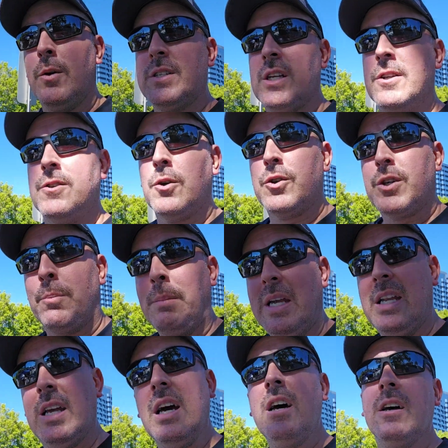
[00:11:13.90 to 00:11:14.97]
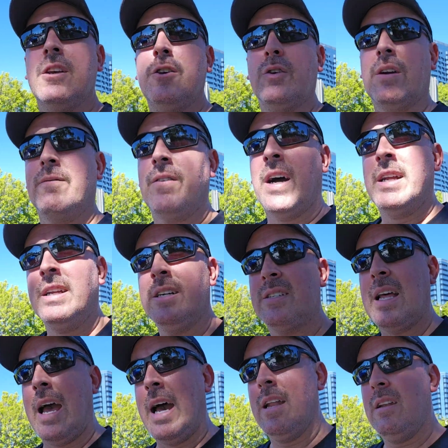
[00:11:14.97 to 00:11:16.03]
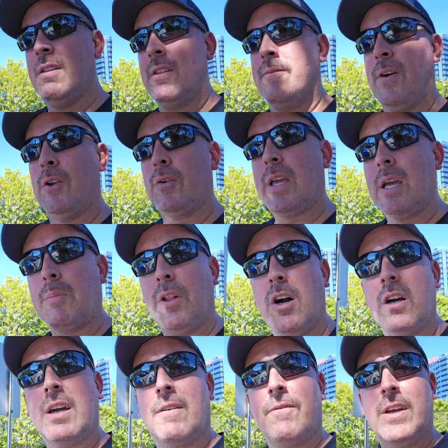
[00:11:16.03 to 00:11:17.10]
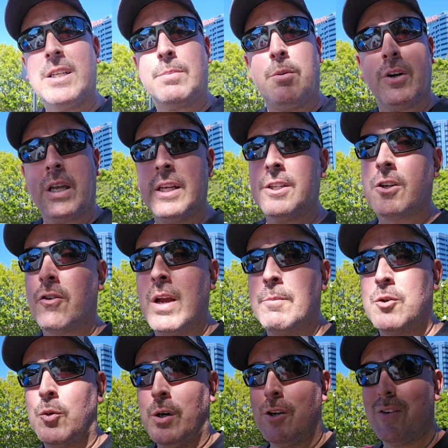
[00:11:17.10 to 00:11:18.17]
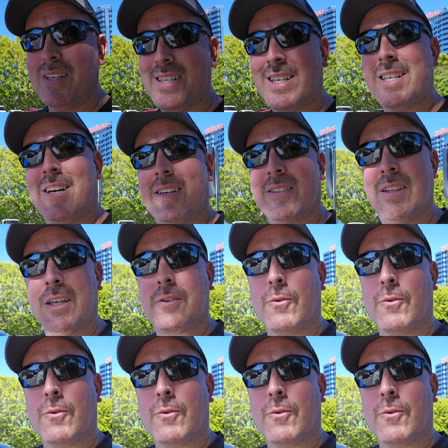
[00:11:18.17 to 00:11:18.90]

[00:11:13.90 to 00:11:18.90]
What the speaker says: us on social media, you can find us at The Funnel Cake Blog on Facebook, Instagram, Twitter, and TikTok. Thanks